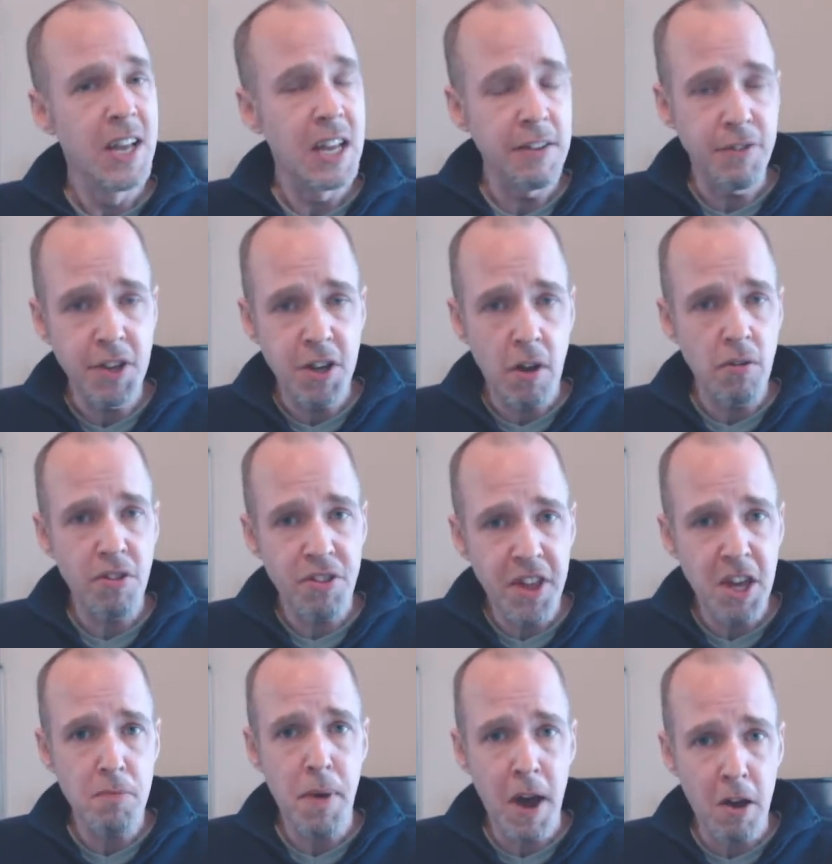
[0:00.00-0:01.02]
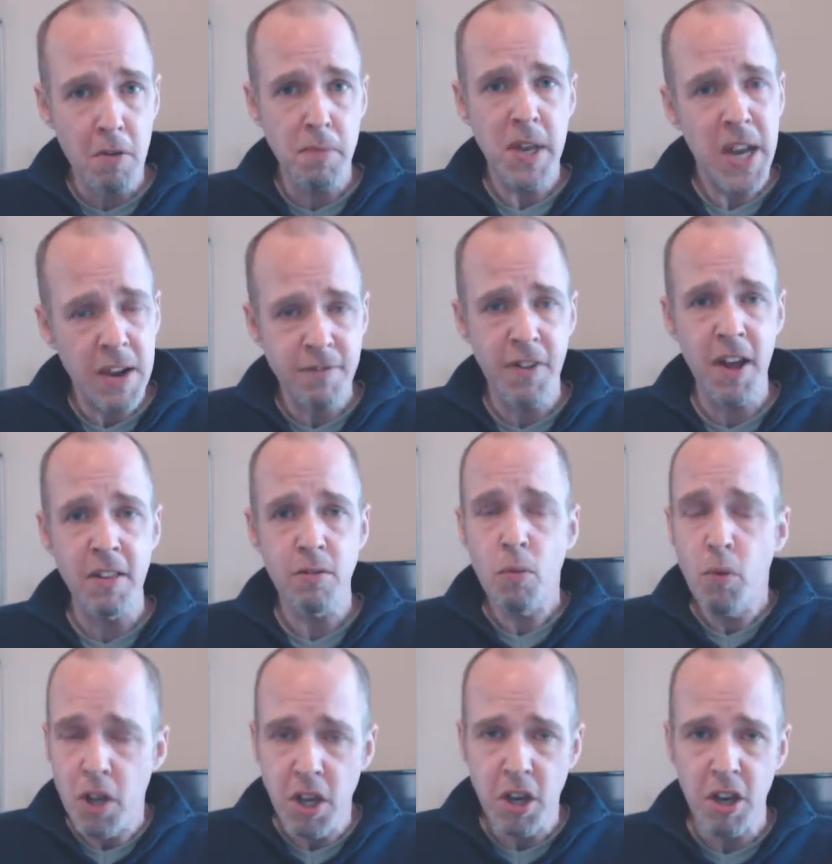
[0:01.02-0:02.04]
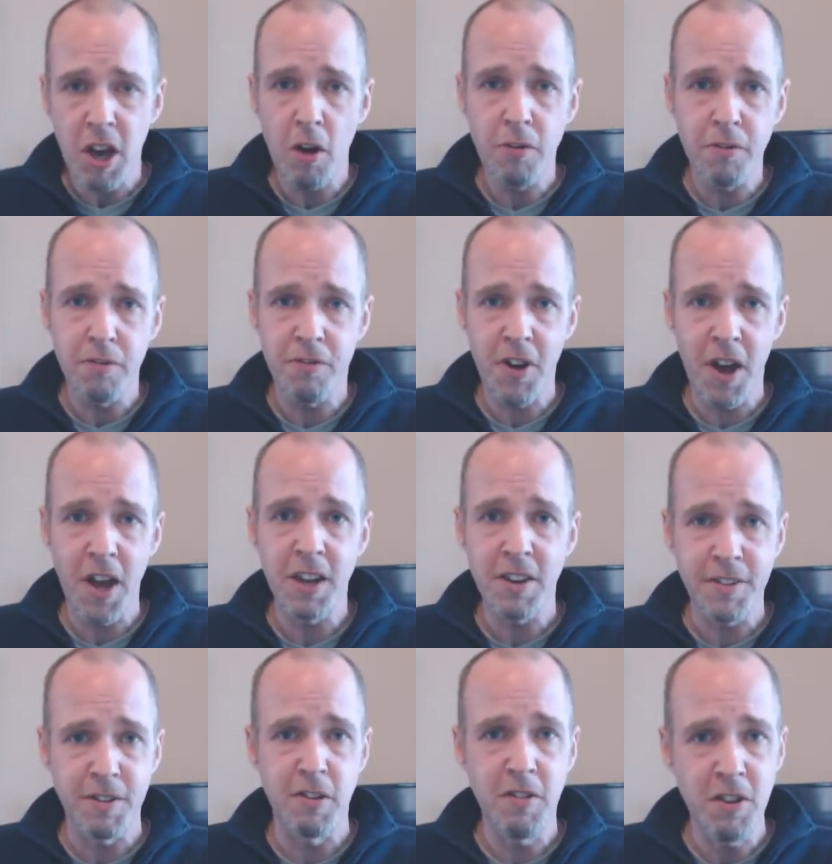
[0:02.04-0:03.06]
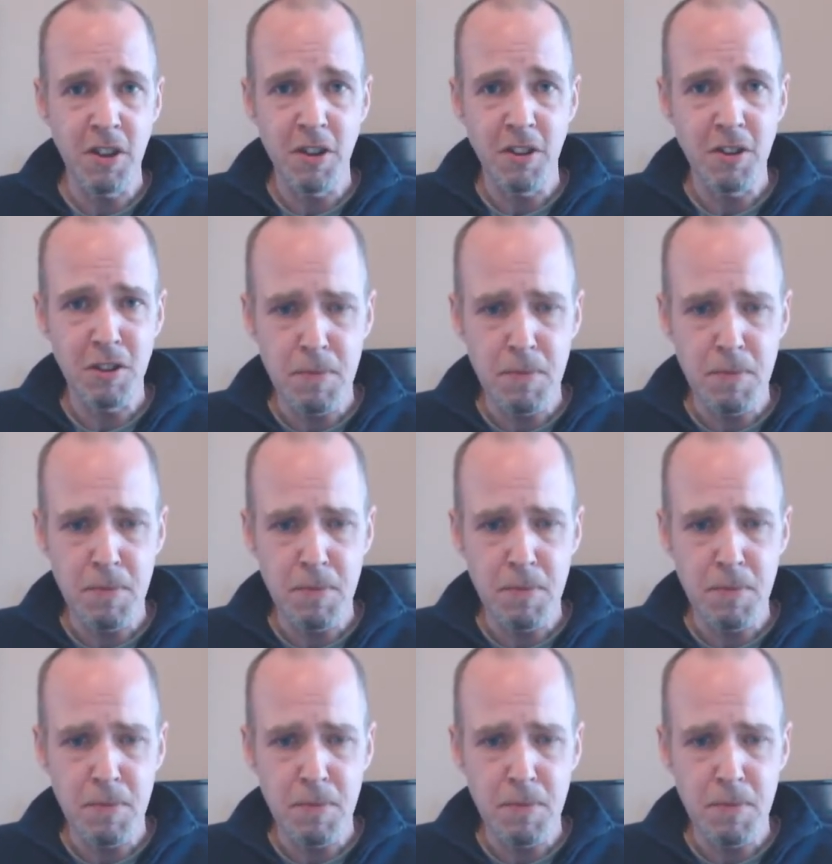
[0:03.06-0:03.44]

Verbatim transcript: And if you don't think about them in advance, what you can often find is you, you,